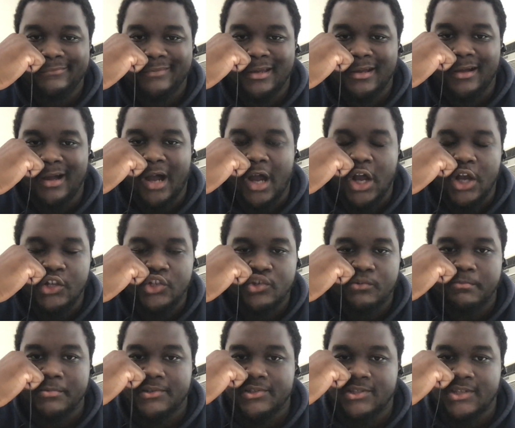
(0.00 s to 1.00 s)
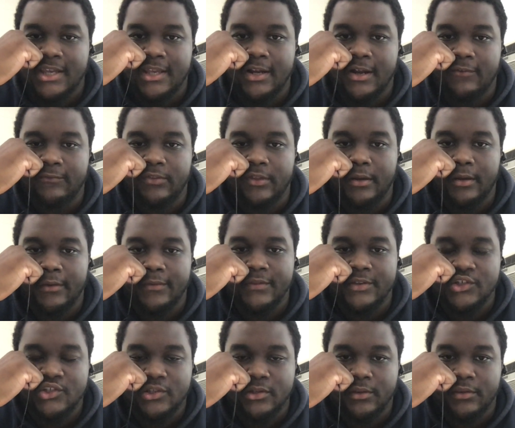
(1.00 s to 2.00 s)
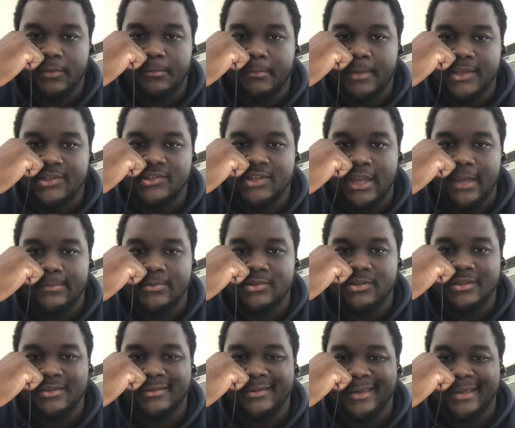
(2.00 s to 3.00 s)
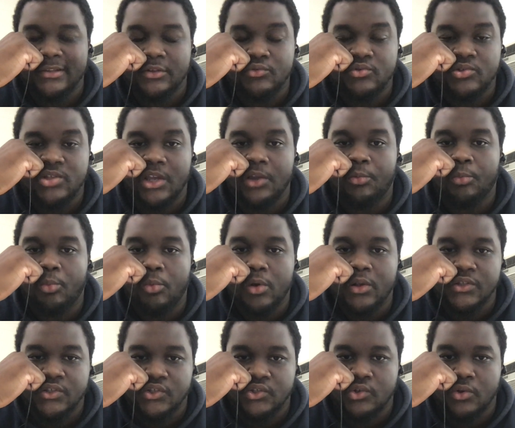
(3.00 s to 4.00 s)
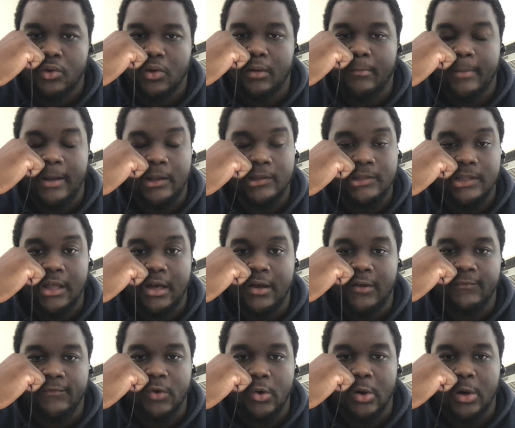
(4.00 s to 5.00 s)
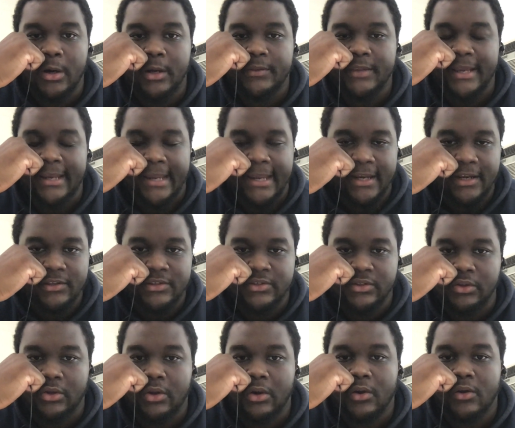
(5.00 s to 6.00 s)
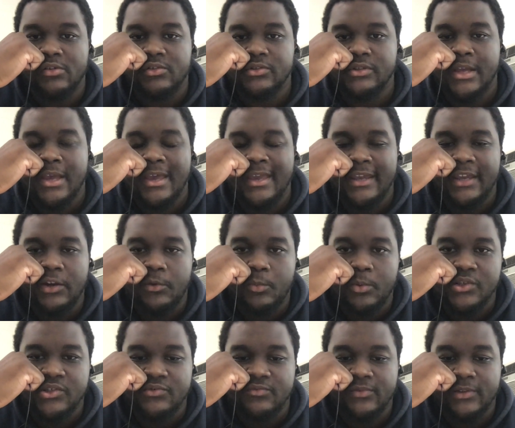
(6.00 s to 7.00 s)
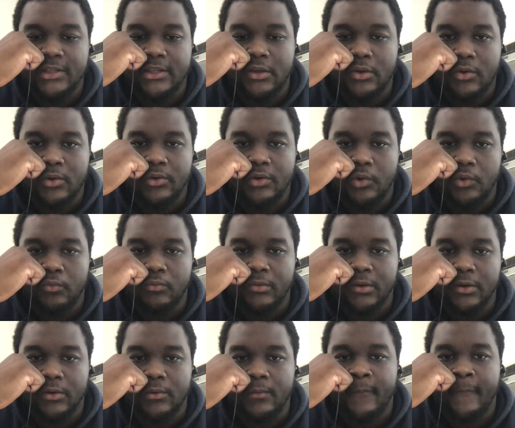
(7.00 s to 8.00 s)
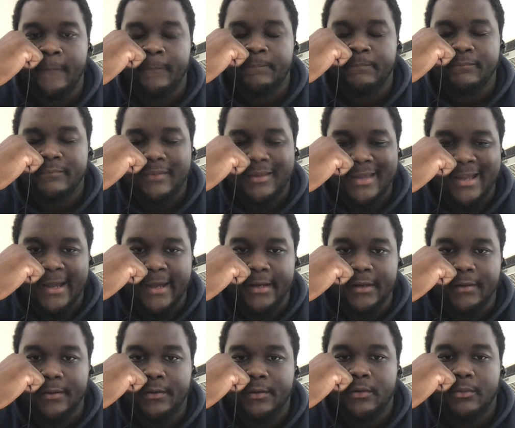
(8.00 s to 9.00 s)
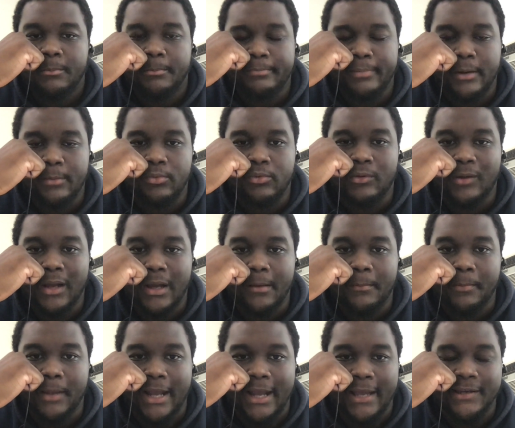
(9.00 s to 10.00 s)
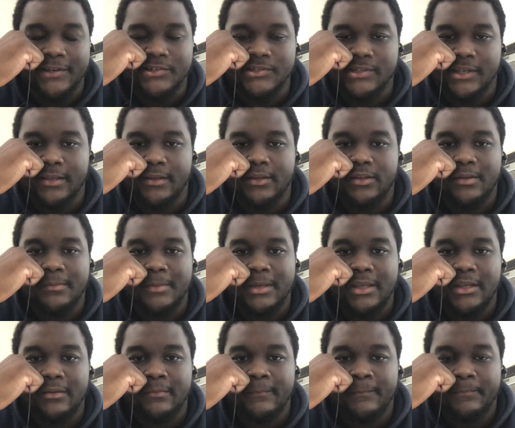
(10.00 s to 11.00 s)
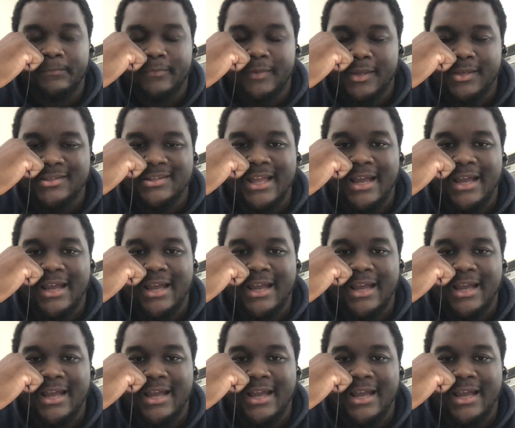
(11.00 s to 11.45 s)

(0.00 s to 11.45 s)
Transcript: 100% of the shit on the mixtapes, like, there was like one song about love or that catered to the girls. And it wasn't really on no real kind of bubblegum kind of shit, you know what I mean? and